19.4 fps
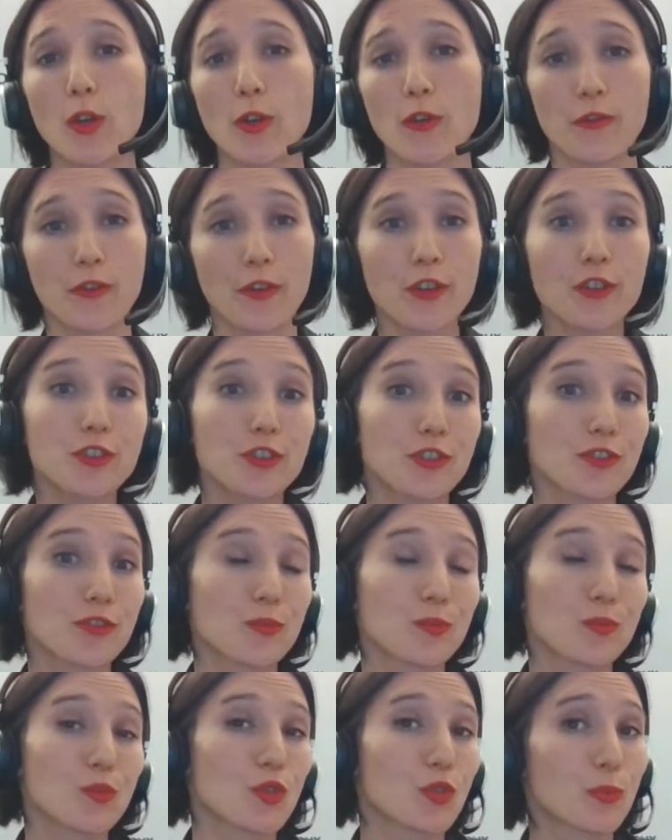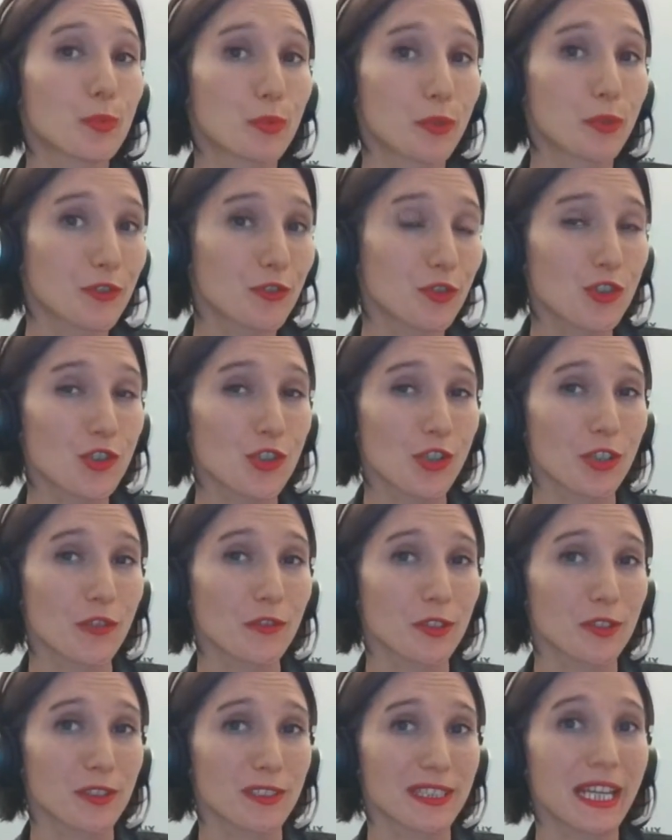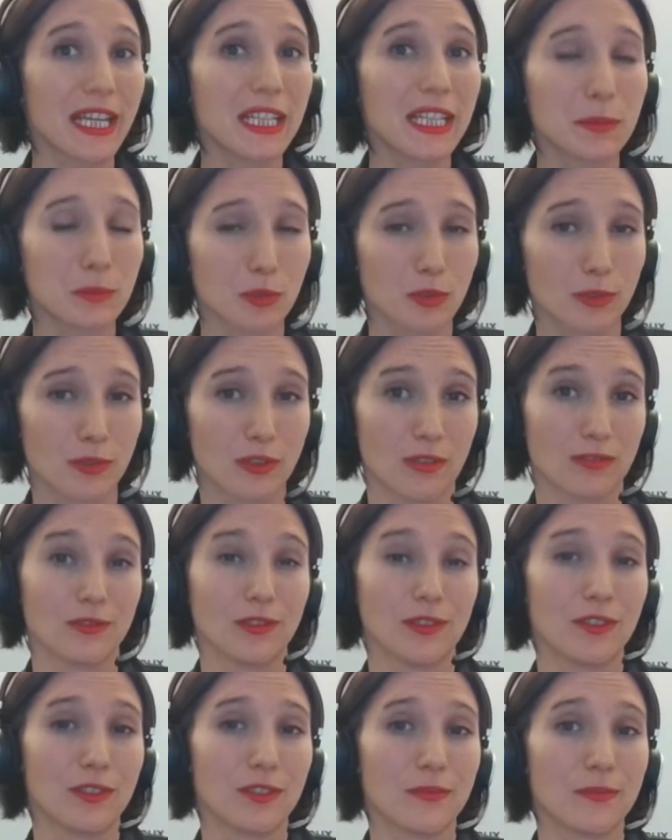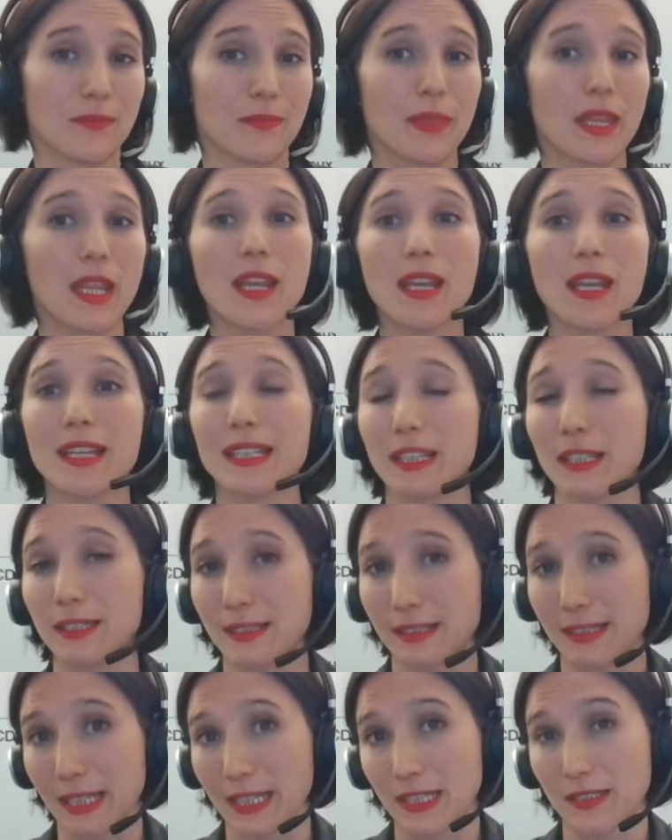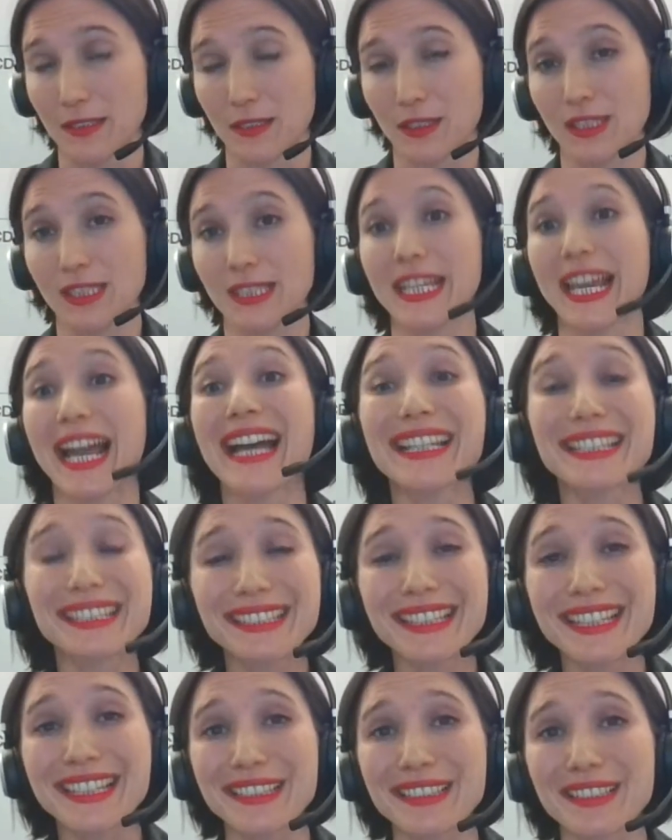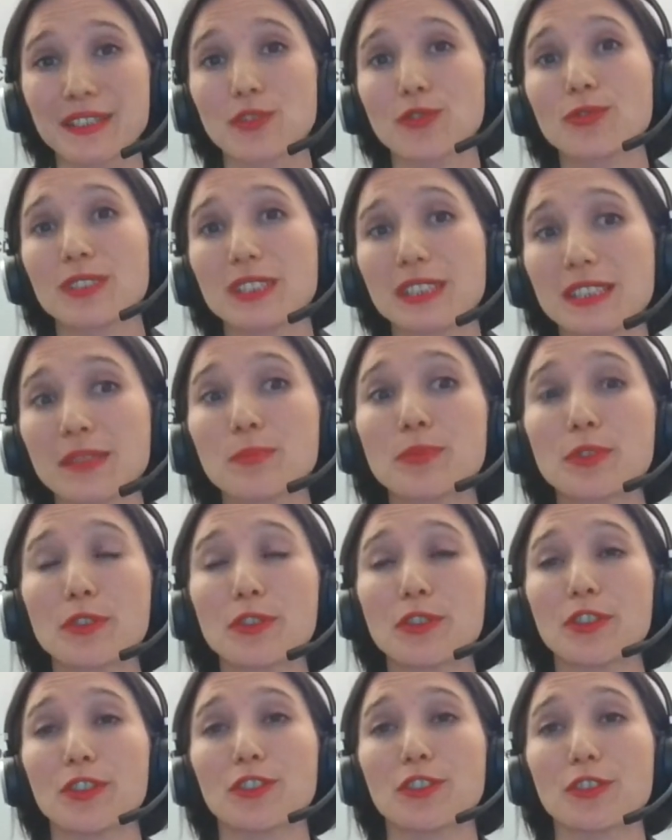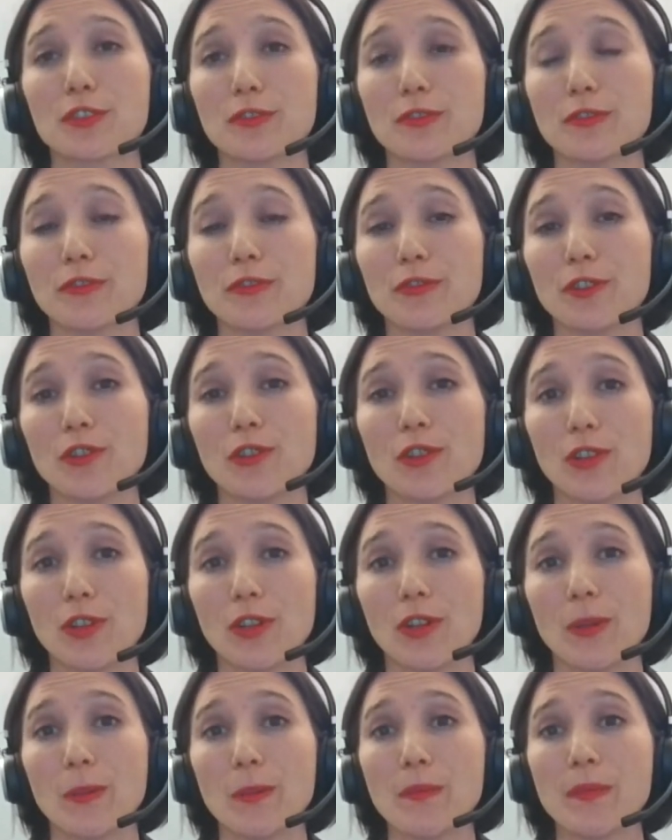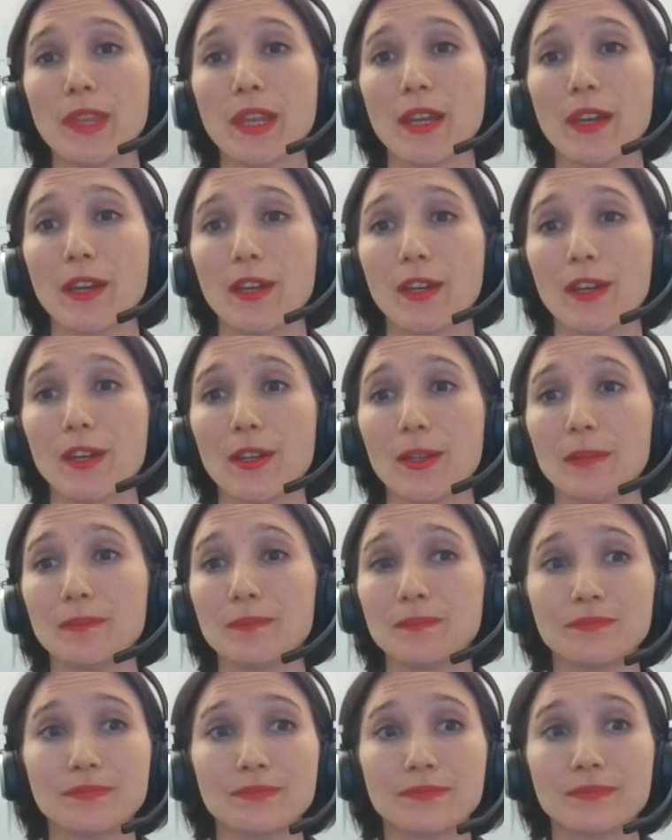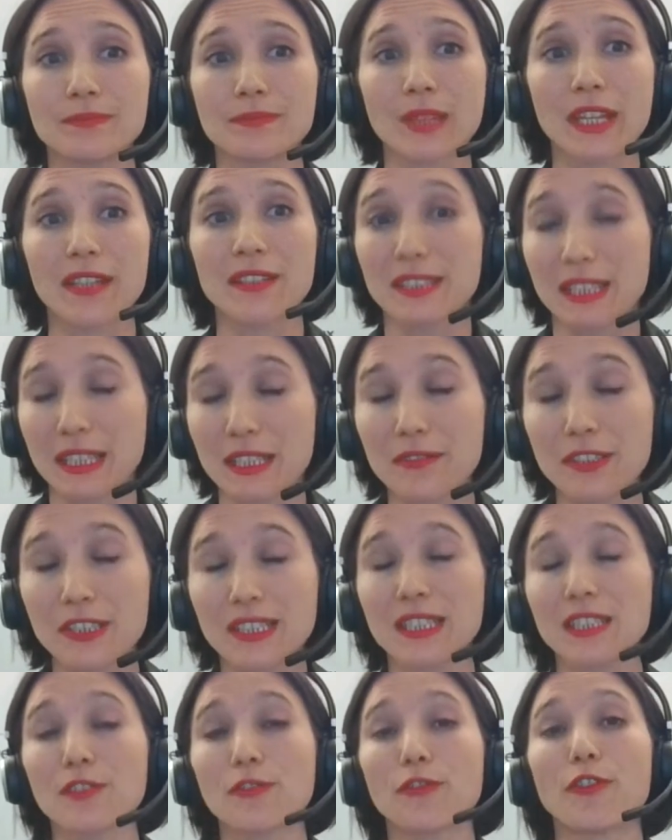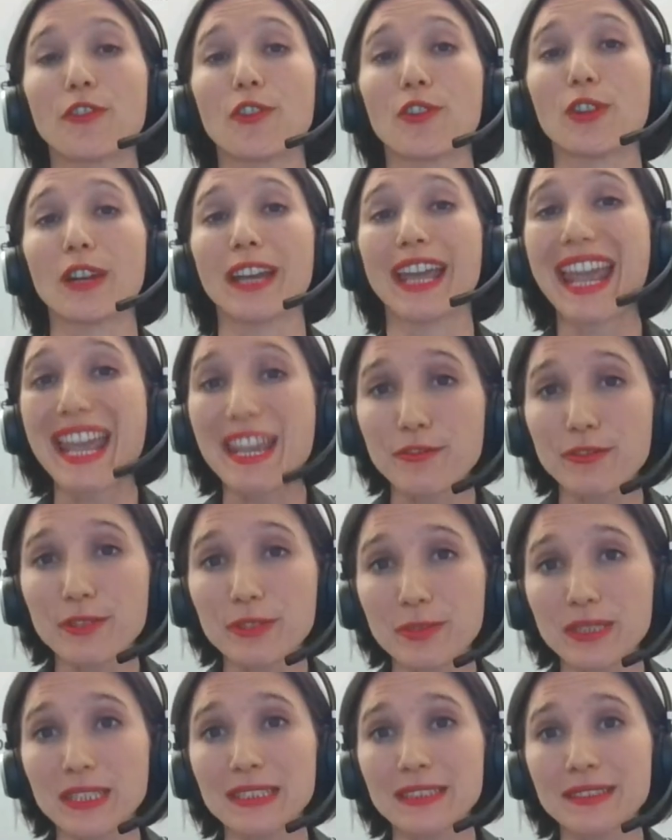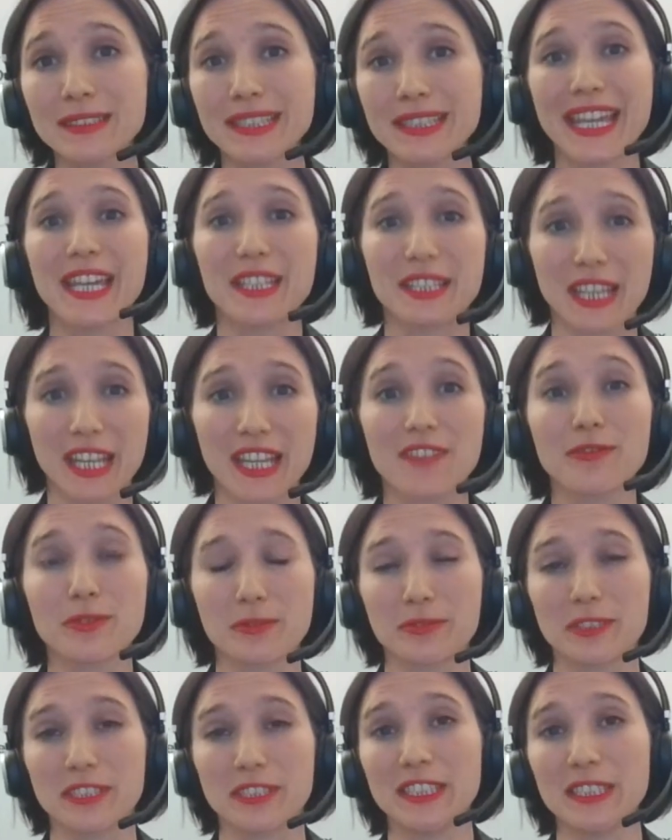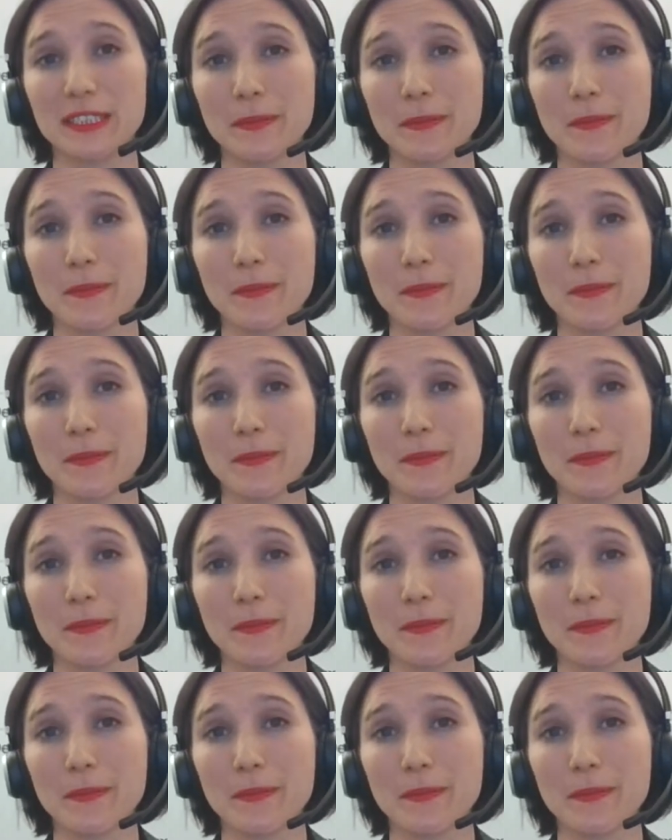First, the production of sustainable goods. Then the access to these products for and services for everyone and everywhere.